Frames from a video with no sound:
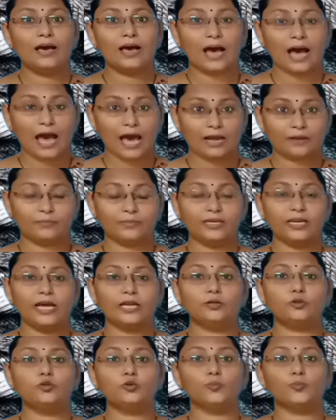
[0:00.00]
army
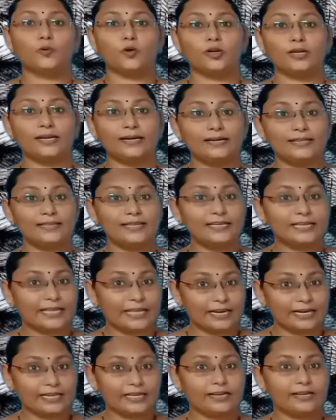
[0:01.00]
and to protect the
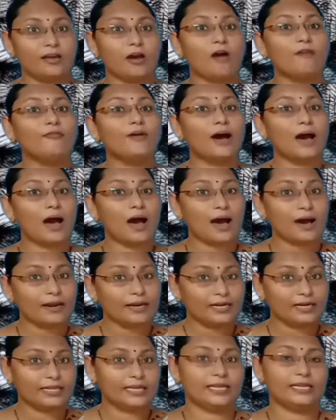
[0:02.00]
territory of our
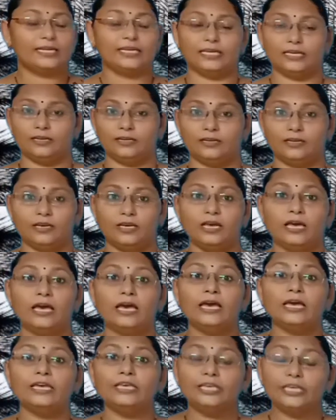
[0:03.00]
Indian king.
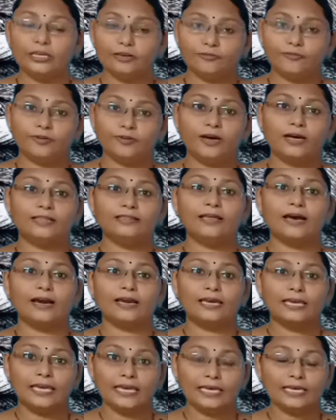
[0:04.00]
If the
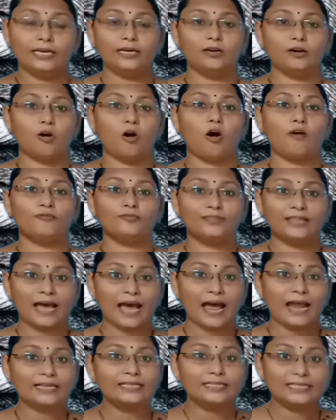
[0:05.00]
king of
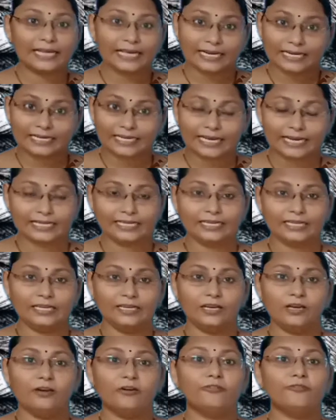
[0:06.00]
that territory
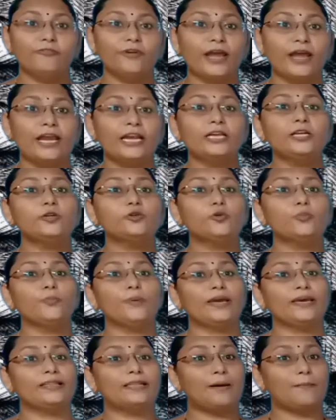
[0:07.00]
failed to
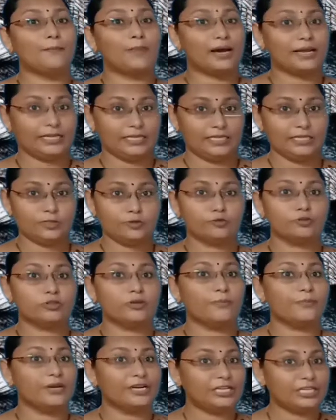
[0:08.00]
pay the money to the
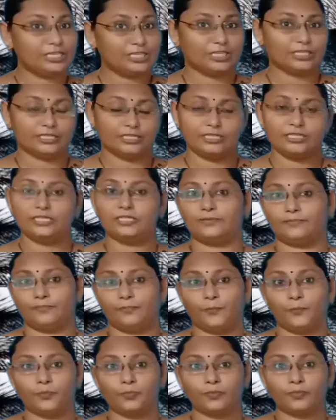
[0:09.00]
Britishers,
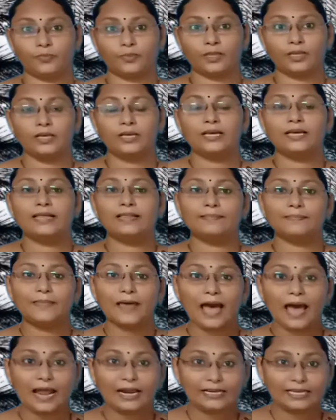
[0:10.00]

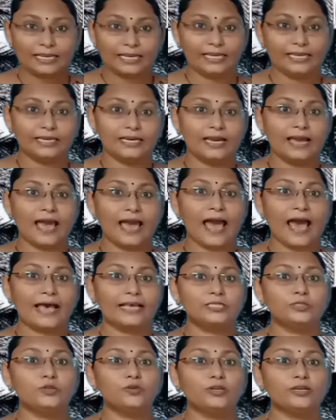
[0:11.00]
that king
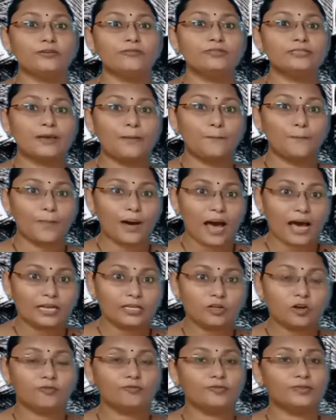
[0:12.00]
has to give some
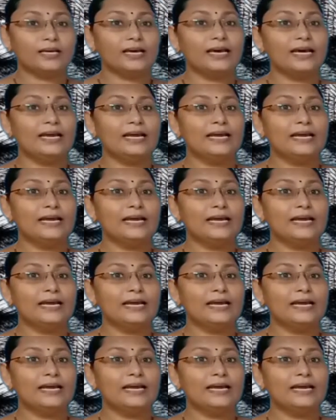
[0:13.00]
part of the